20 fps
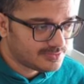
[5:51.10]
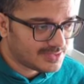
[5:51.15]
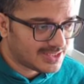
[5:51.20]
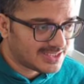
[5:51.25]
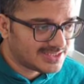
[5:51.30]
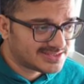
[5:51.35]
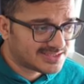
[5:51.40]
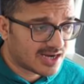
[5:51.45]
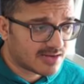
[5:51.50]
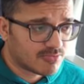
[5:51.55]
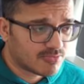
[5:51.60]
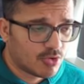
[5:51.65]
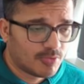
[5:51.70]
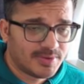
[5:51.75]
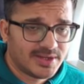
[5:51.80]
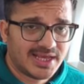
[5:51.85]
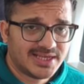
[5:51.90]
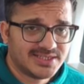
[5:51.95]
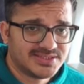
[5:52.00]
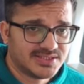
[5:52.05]
start
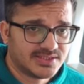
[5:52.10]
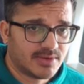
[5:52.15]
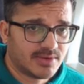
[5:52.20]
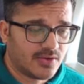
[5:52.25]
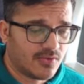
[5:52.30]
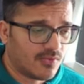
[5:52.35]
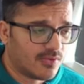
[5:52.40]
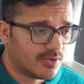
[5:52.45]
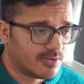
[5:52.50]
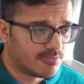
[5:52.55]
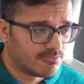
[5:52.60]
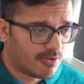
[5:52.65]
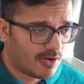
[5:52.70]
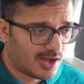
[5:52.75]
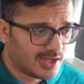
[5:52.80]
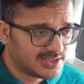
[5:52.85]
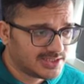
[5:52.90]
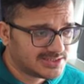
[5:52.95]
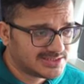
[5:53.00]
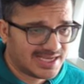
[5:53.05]
mobilizing my own
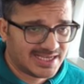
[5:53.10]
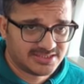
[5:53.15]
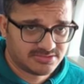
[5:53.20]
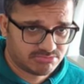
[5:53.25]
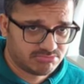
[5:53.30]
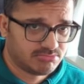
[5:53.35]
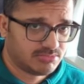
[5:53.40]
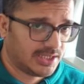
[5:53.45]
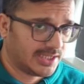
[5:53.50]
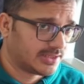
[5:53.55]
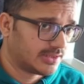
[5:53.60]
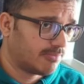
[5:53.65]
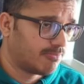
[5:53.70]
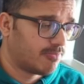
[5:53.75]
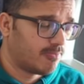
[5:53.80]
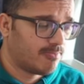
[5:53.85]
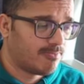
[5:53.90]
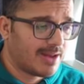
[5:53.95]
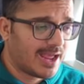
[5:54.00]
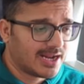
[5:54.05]
pawns as like the
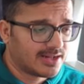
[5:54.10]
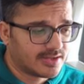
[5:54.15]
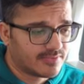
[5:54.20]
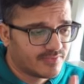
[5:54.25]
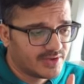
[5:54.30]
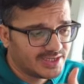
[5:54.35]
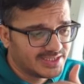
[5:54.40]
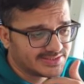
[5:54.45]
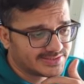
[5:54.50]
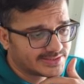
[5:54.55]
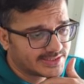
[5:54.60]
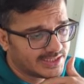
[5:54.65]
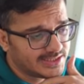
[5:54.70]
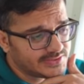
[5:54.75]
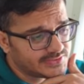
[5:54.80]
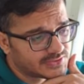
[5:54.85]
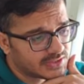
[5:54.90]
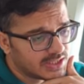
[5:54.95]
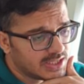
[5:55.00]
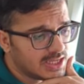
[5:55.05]
plan that we
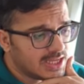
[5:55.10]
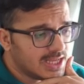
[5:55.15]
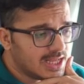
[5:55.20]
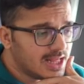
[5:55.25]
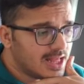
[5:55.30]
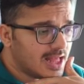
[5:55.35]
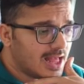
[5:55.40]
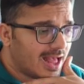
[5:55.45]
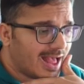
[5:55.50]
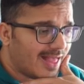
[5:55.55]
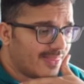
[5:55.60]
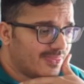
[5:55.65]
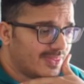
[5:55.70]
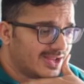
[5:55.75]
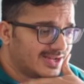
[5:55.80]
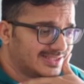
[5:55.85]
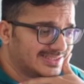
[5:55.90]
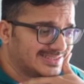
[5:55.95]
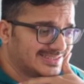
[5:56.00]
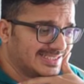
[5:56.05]
discussed, and
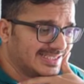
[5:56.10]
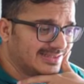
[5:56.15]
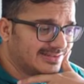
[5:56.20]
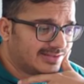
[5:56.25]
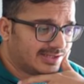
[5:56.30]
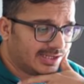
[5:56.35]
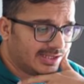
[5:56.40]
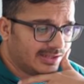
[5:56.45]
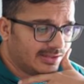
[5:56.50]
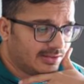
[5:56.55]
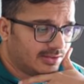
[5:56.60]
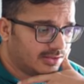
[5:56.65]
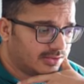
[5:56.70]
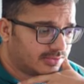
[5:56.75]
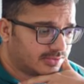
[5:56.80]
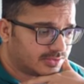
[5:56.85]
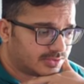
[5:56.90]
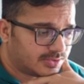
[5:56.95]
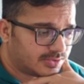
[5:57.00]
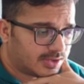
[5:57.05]
then
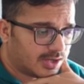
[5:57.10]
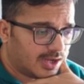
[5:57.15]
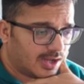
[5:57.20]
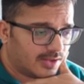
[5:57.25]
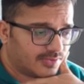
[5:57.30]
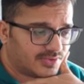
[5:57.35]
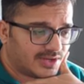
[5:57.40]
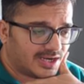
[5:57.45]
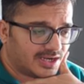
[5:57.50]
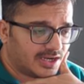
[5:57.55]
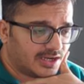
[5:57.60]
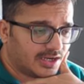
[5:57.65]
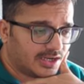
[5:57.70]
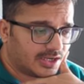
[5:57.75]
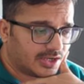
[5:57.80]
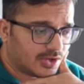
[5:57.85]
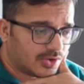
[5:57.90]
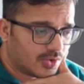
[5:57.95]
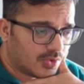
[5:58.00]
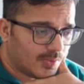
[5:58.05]
c3, threatening
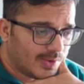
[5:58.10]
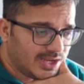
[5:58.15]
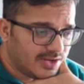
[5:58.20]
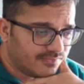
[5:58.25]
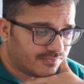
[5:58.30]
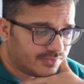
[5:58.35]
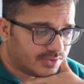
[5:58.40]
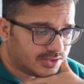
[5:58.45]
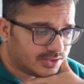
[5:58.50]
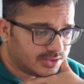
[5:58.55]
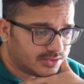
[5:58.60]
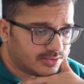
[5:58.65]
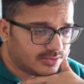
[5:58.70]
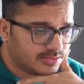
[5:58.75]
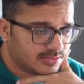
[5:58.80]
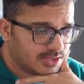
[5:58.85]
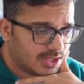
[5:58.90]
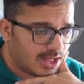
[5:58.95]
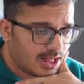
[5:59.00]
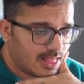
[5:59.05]
to queen further,
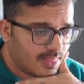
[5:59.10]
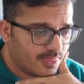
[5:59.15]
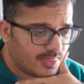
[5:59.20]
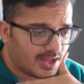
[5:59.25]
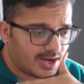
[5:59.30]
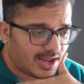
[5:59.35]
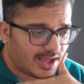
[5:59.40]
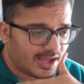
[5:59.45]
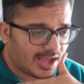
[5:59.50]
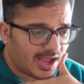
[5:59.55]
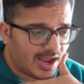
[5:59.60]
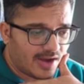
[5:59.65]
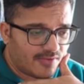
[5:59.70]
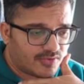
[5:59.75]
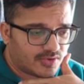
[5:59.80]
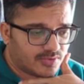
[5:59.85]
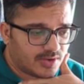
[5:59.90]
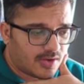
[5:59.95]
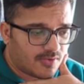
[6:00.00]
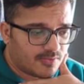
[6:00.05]
and then I have
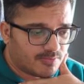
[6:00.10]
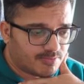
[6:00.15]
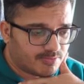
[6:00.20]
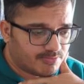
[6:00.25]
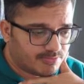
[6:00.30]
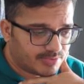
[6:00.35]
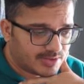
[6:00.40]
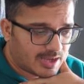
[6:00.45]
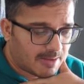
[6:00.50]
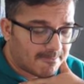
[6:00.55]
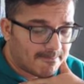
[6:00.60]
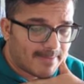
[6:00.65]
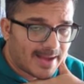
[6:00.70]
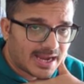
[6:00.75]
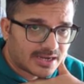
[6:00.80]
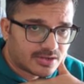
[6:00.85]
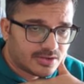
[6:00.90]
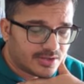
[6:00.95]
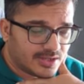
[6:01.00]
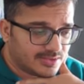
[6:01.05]
to now come
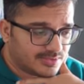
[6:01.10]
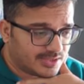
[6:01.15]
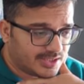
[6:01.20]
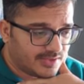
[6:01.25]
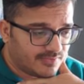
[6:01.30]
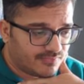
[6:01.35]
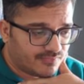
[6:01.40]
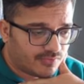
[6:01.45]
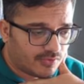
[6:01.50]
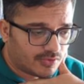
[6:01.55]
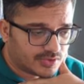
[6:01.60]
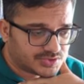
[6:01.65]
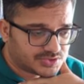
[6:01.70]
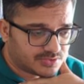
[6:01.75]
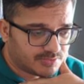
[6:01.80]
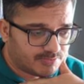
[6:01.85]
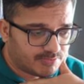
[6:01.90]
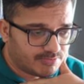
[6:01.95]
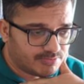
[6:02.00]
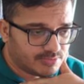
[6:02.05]
back to d3, forced
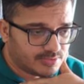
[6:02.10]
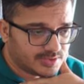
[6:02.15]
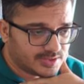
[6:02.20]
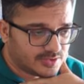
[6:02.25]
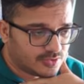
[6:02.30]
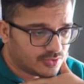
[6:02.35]
to do